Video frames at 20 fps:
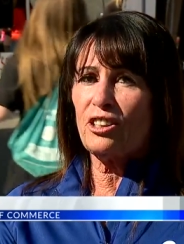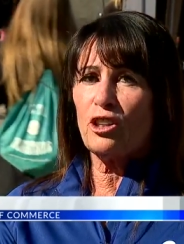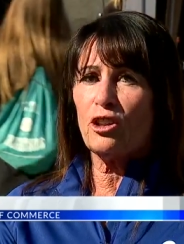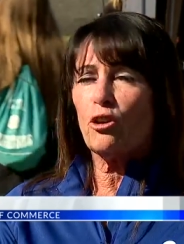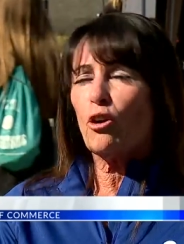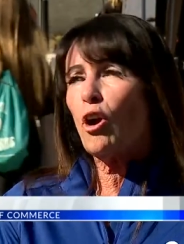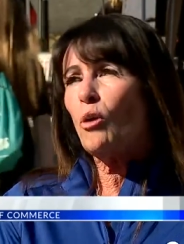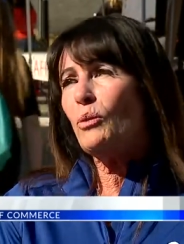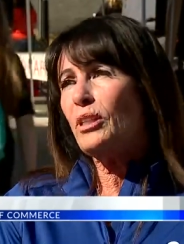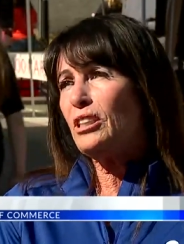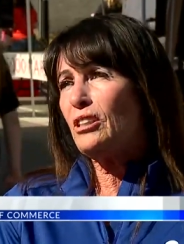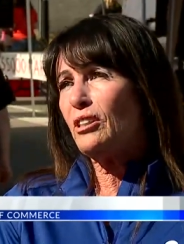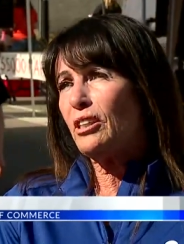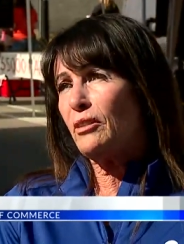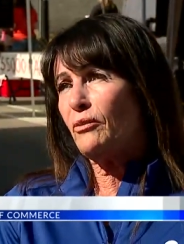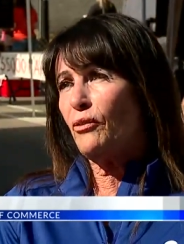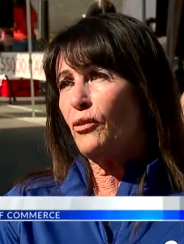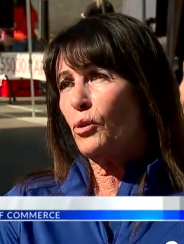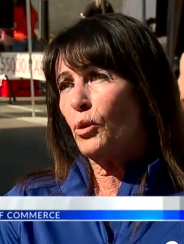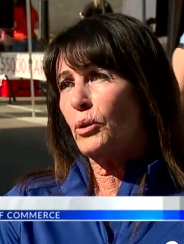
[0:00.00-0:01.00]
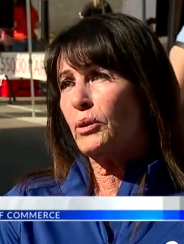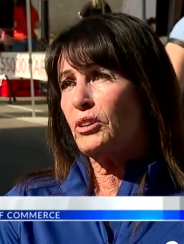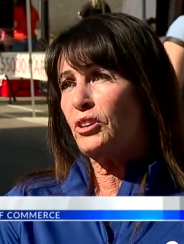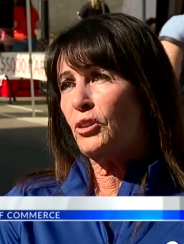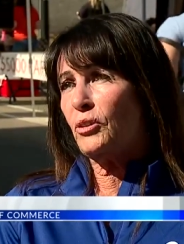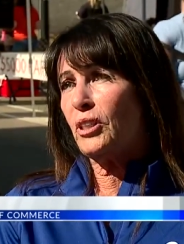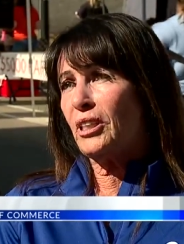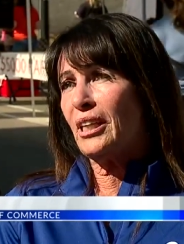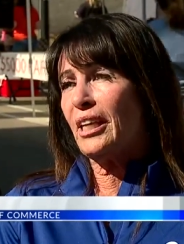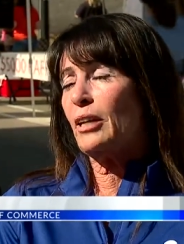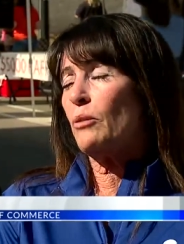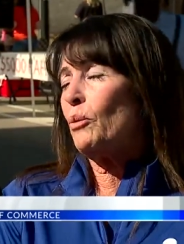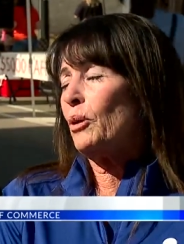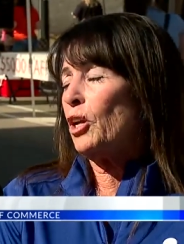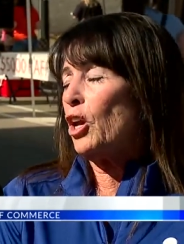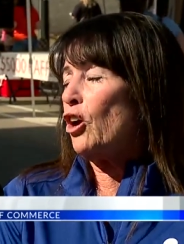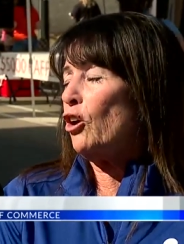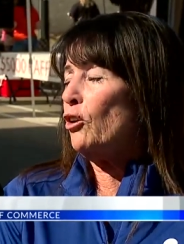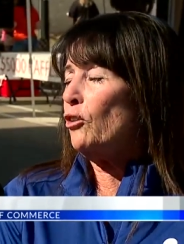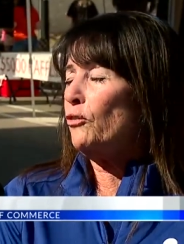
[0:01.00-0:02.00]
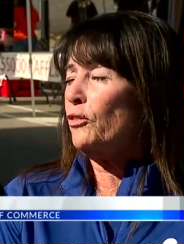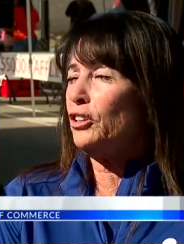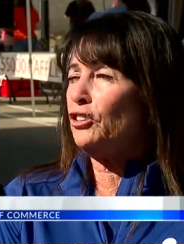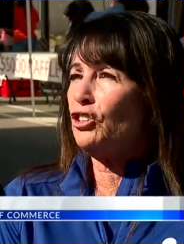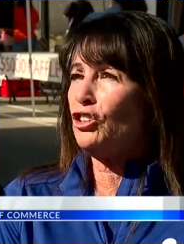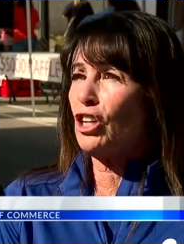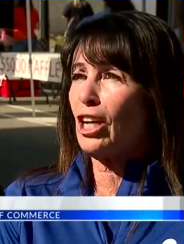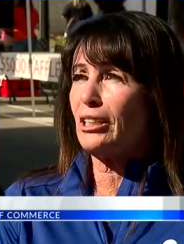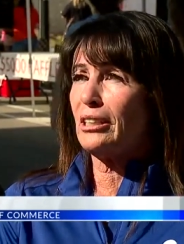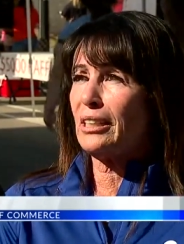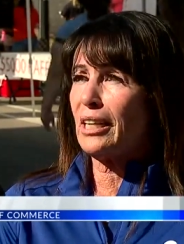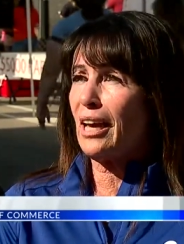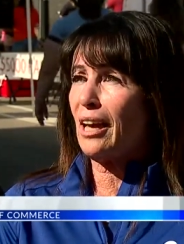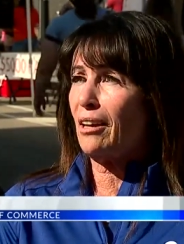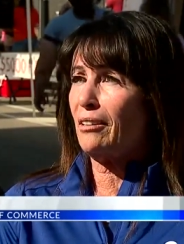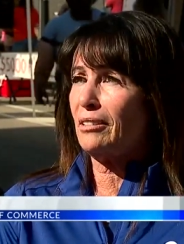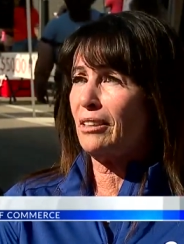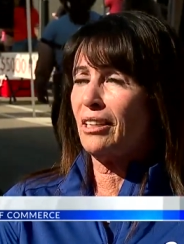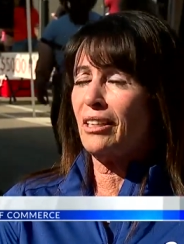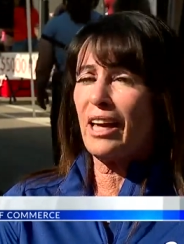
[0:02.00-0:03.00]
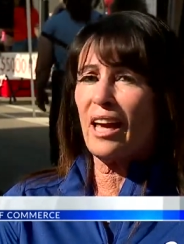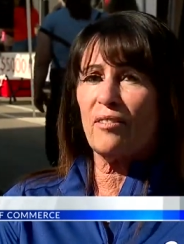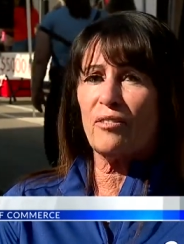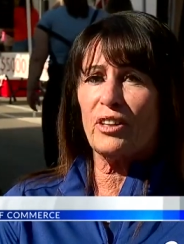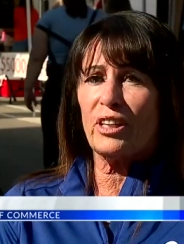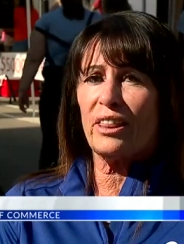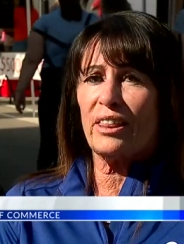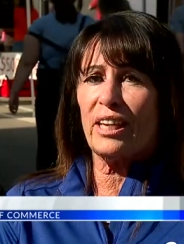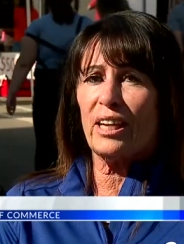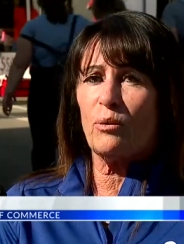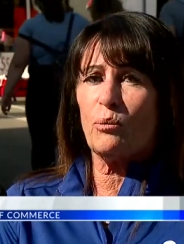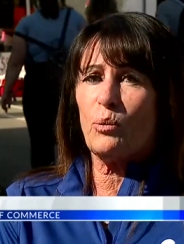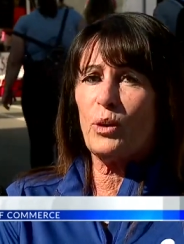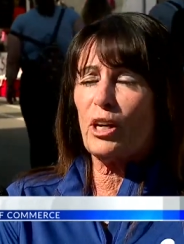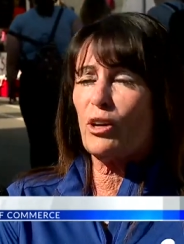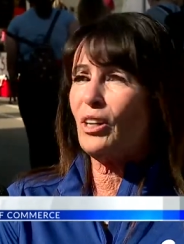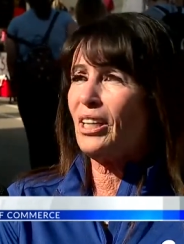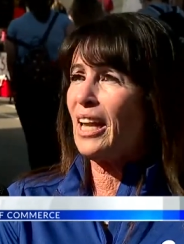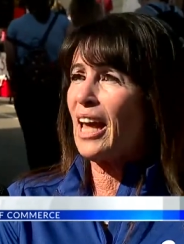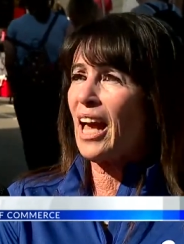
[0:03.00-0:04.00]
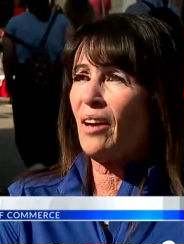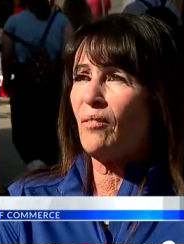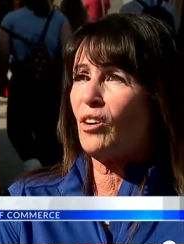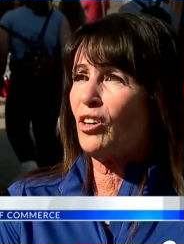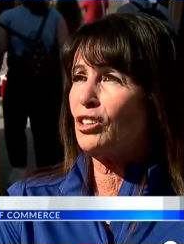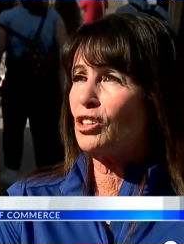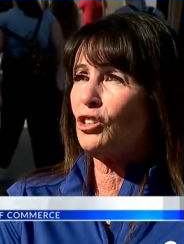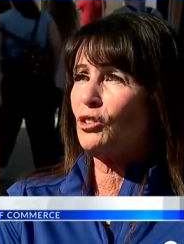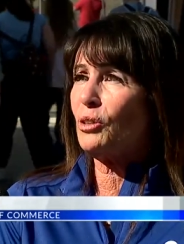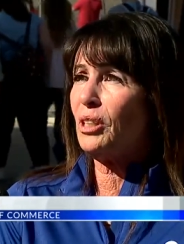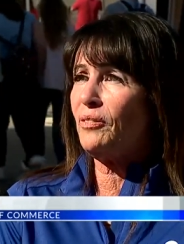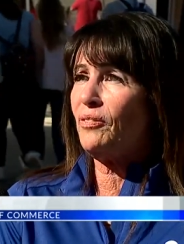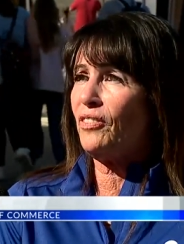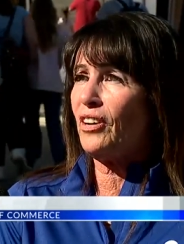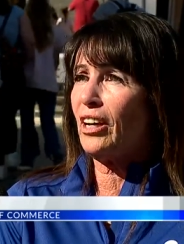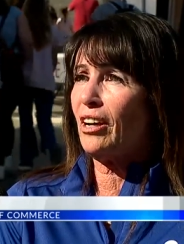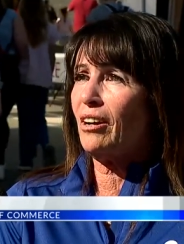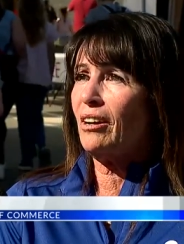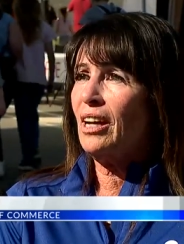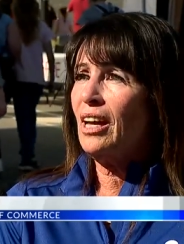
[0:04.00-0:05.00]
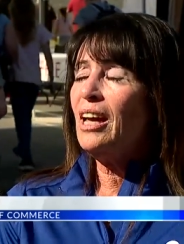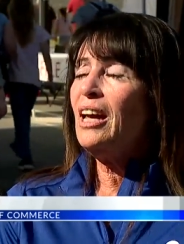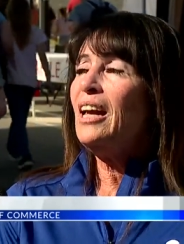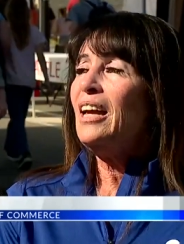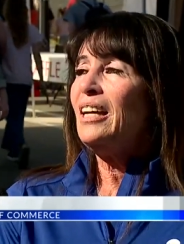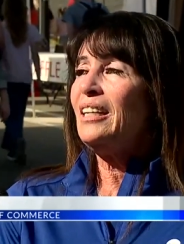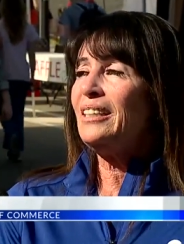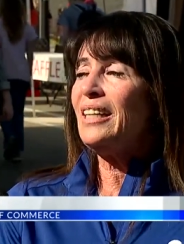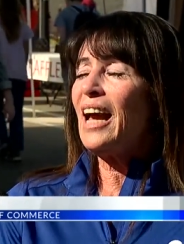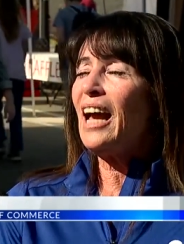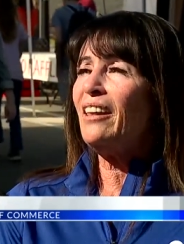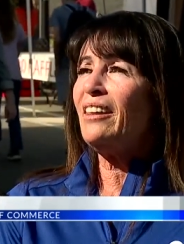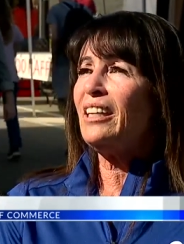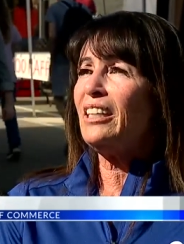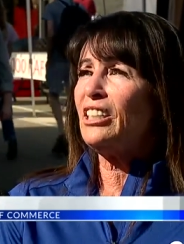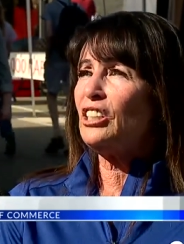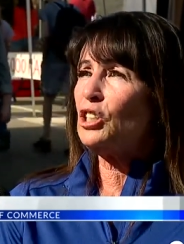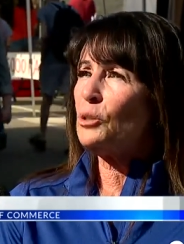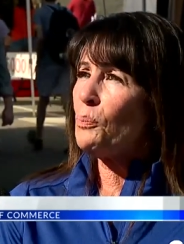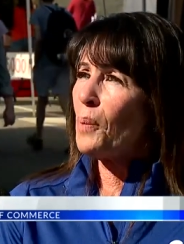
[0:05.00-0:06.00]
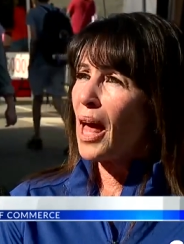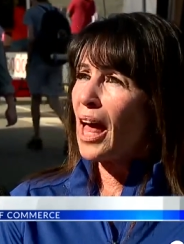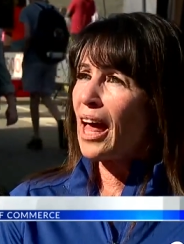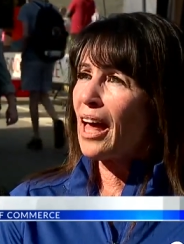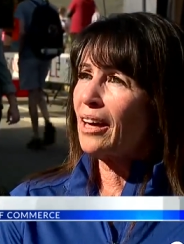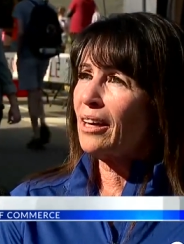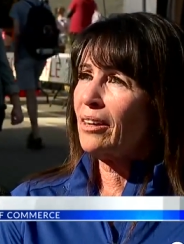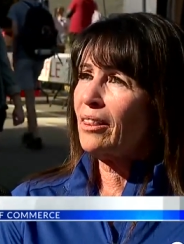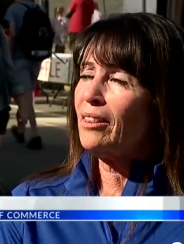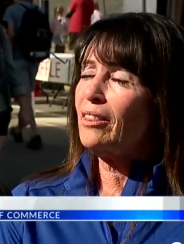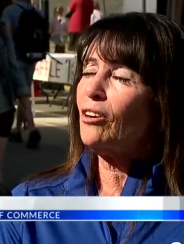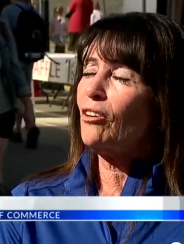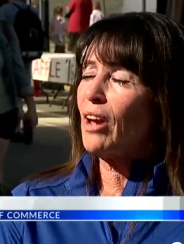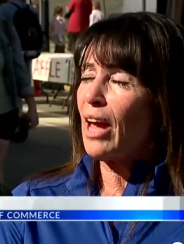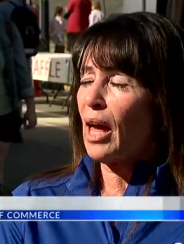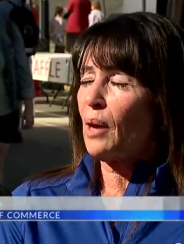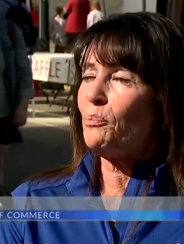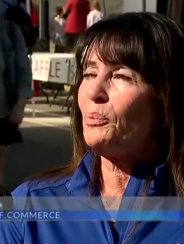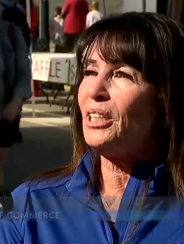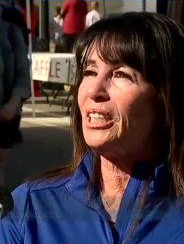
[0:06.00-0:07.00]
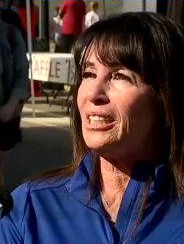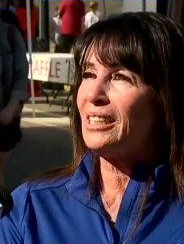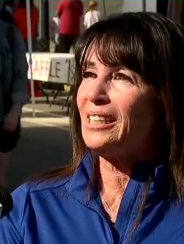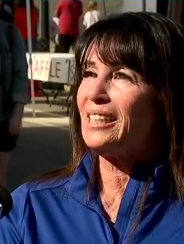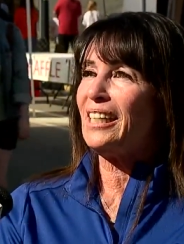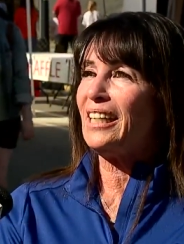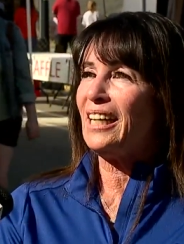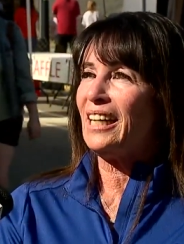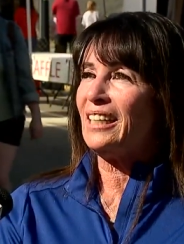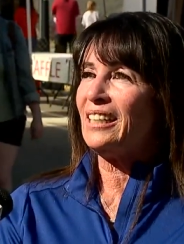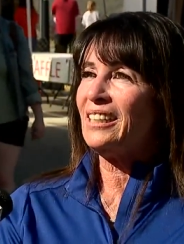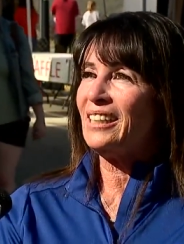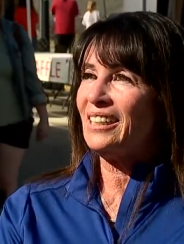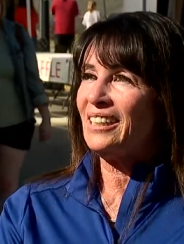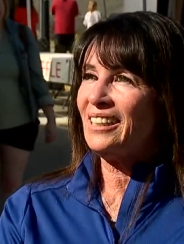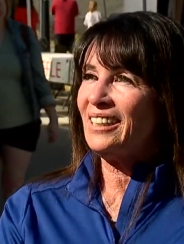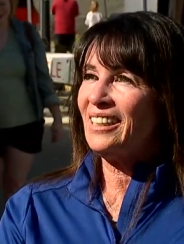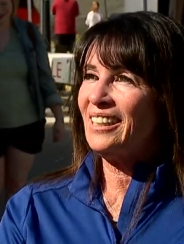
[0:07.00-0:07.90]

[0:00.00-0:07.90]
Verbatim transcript: So they're always looking forward to it. Like when COVID shut down everything, we couldn't have our street fair. And now that it's back, they're happy to see it.